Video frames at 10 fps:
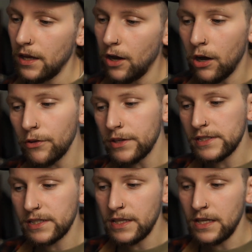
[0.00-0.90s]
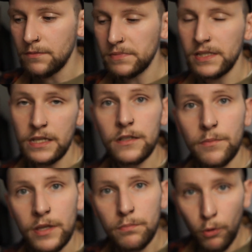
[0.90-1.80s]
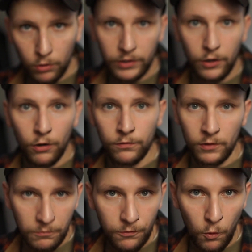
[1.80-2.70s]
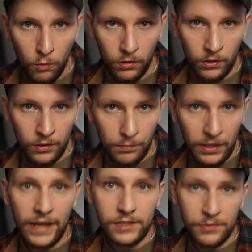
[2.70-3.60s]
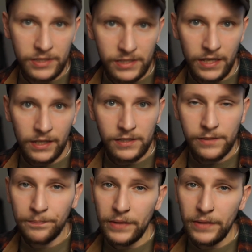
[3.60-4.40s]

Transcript: all these themes need to be ported over for Plasma 6.